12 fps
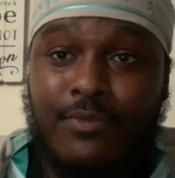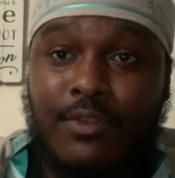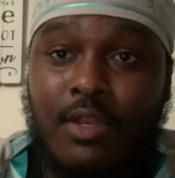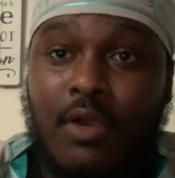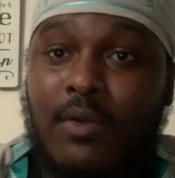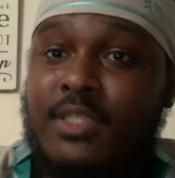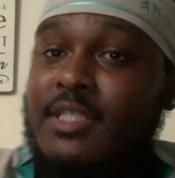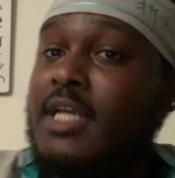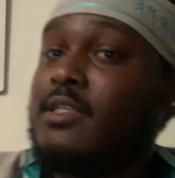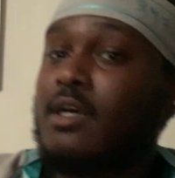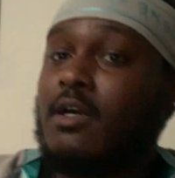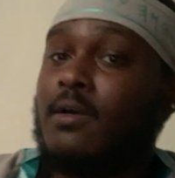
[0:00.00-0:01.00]
You know, it
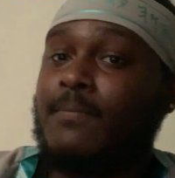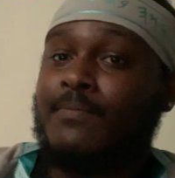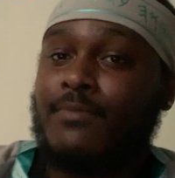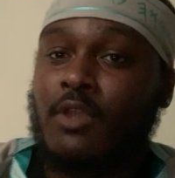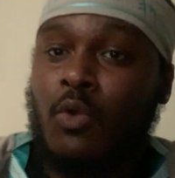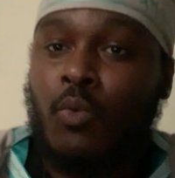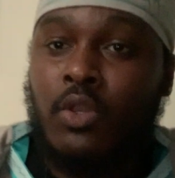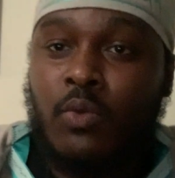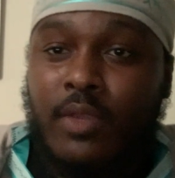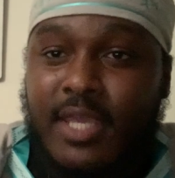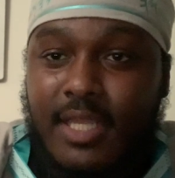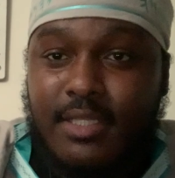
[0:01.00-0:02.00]
says um when you
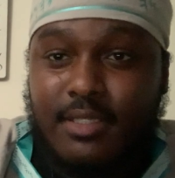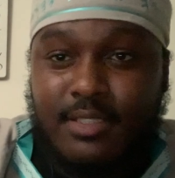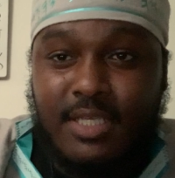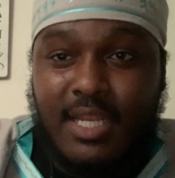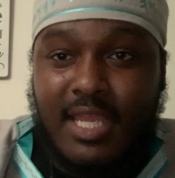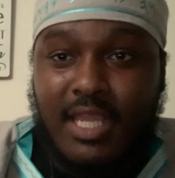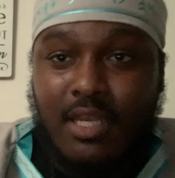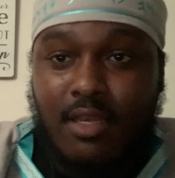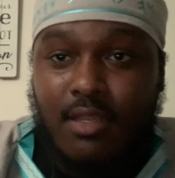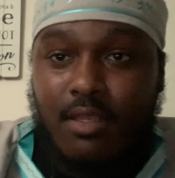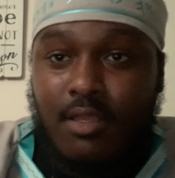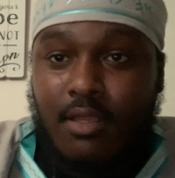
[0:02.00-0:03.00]
get to the
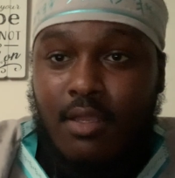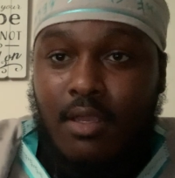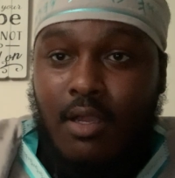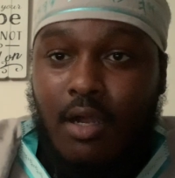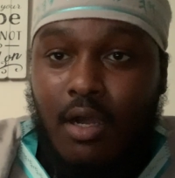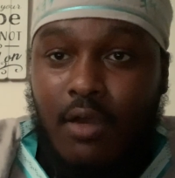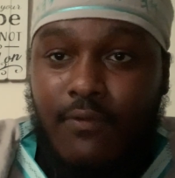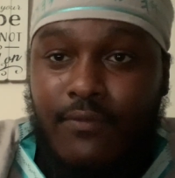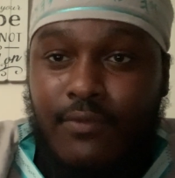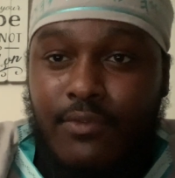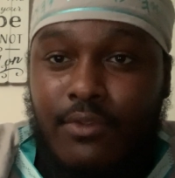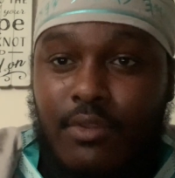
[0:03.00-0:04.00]
end of
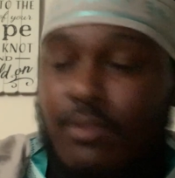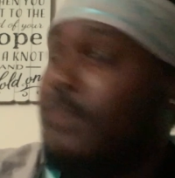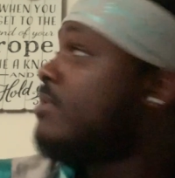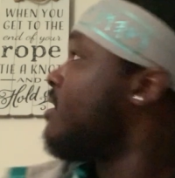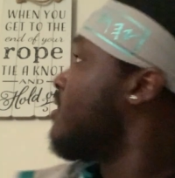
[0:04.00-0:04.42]
let me see,